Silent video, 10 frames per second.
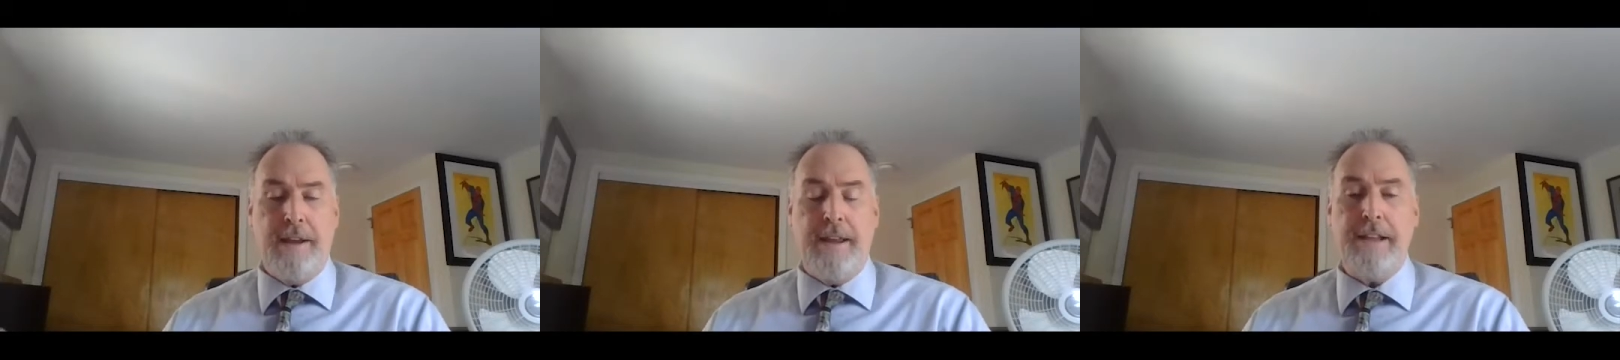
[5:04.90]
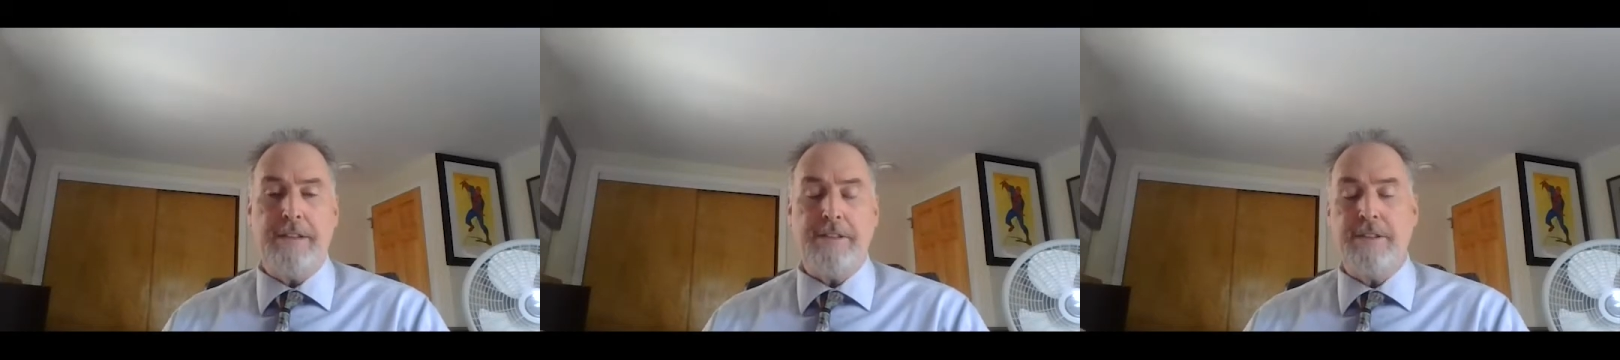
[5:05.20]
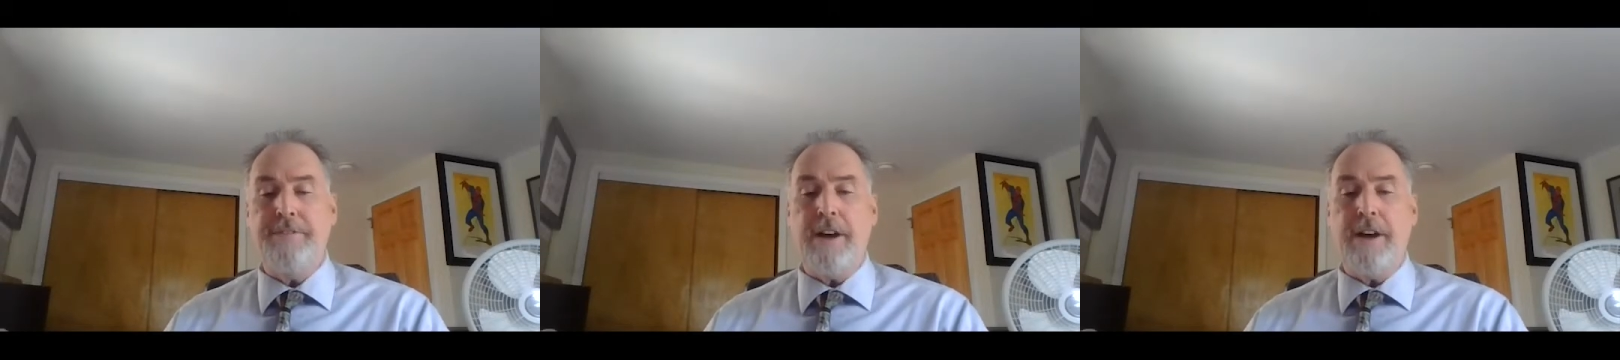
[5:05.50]
hits
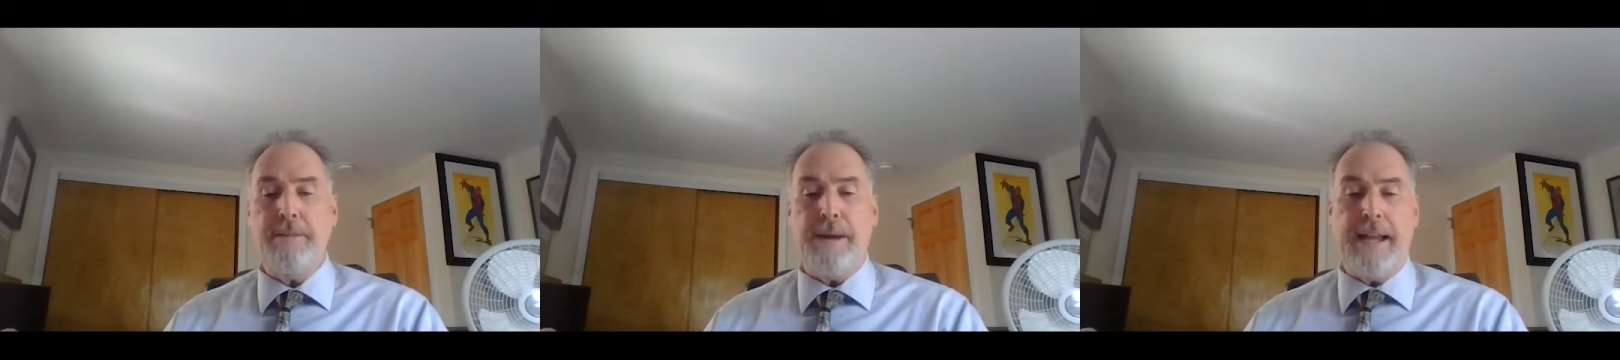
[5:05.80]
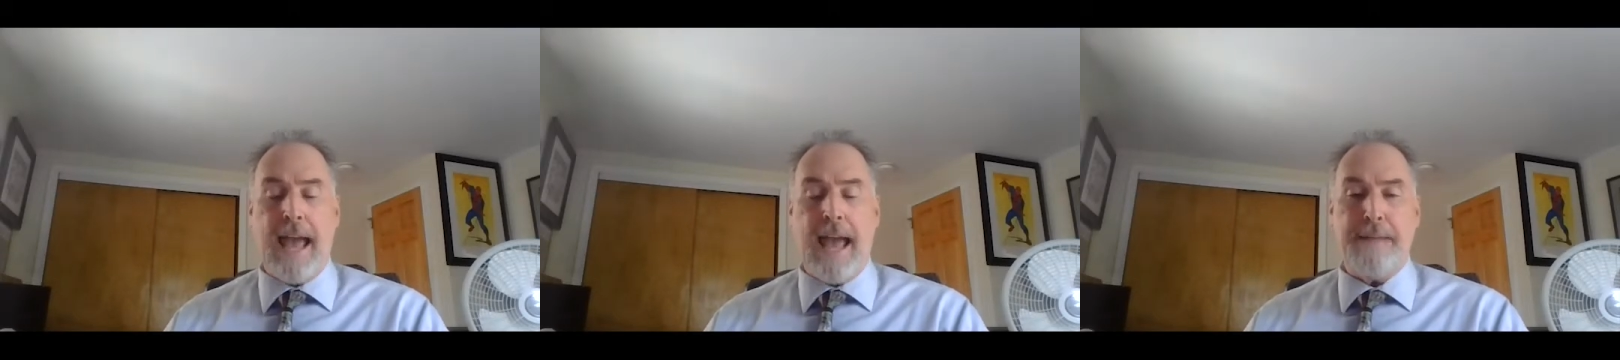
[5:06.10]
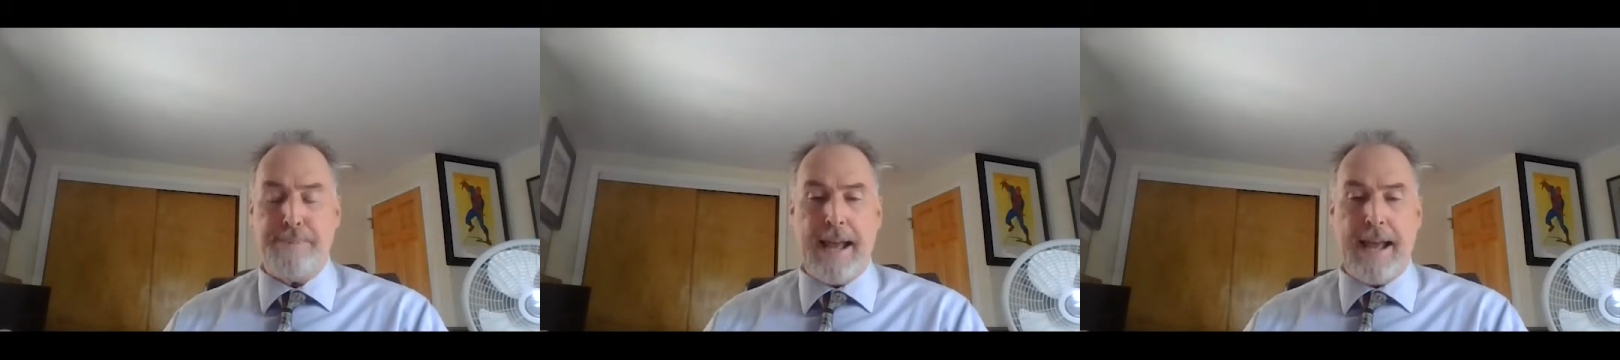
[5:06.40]
divided by at